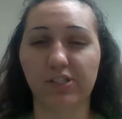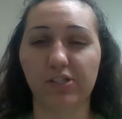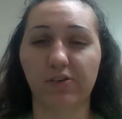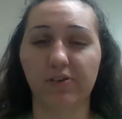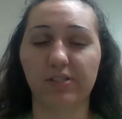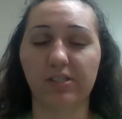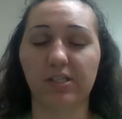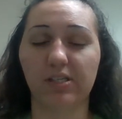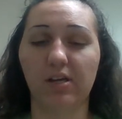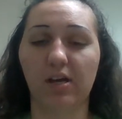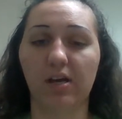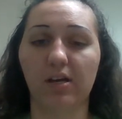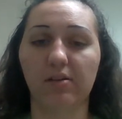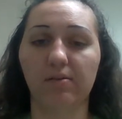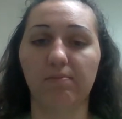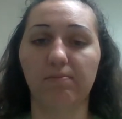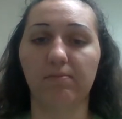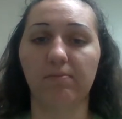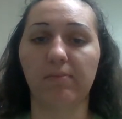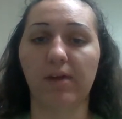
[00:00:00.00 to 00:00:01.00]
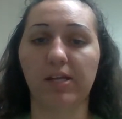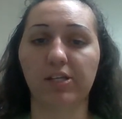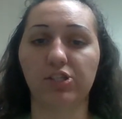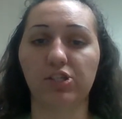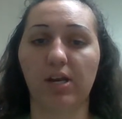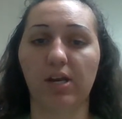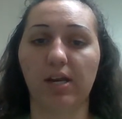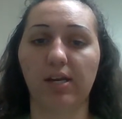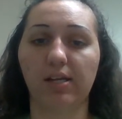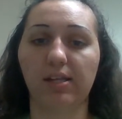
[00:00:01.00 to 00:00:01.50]
So it did not
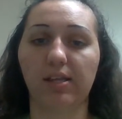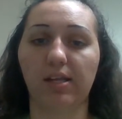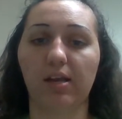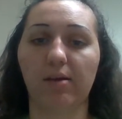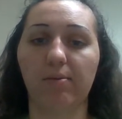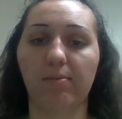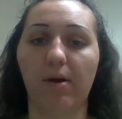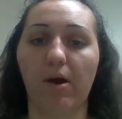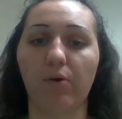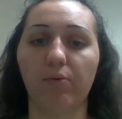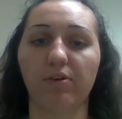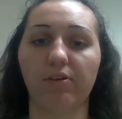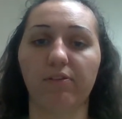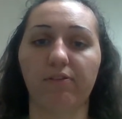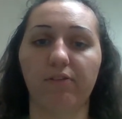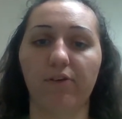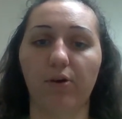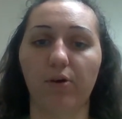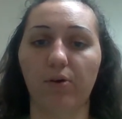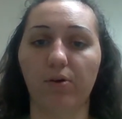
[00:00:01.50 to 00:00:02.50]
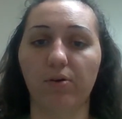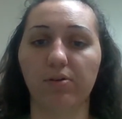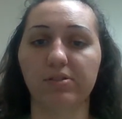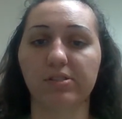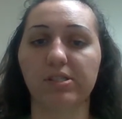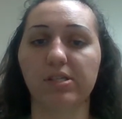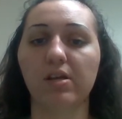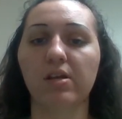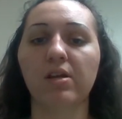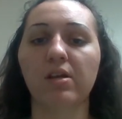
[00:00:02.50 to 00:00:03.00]
mention anything about
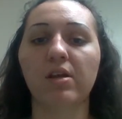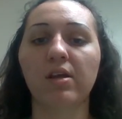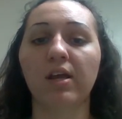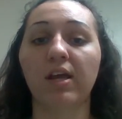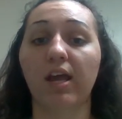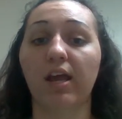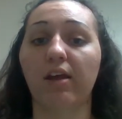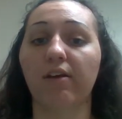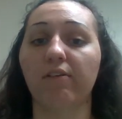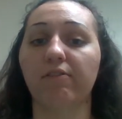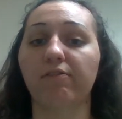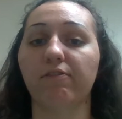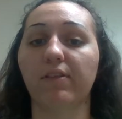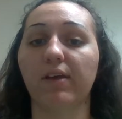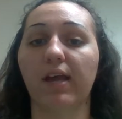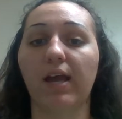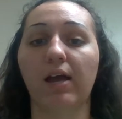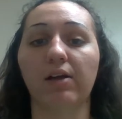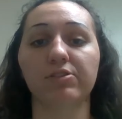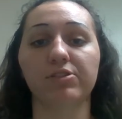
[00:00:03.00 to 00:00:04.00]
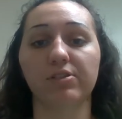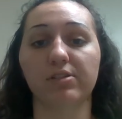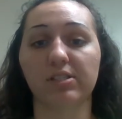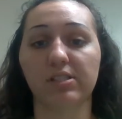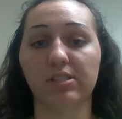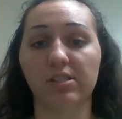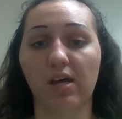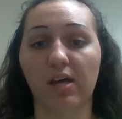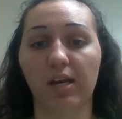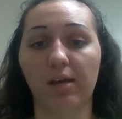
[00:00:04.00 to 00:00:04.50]
referrals if the counselor
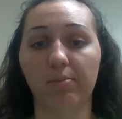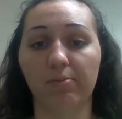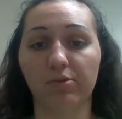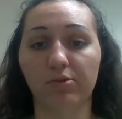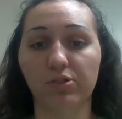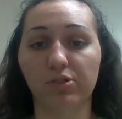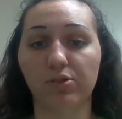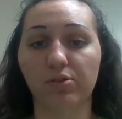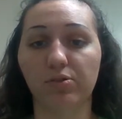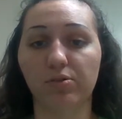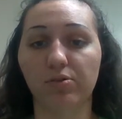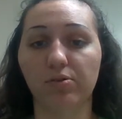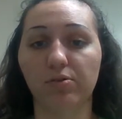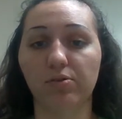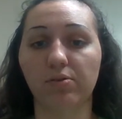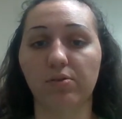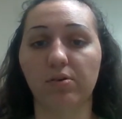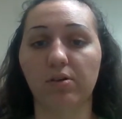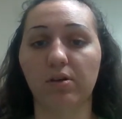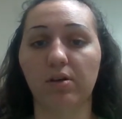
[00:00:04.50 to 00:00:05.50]
is not able to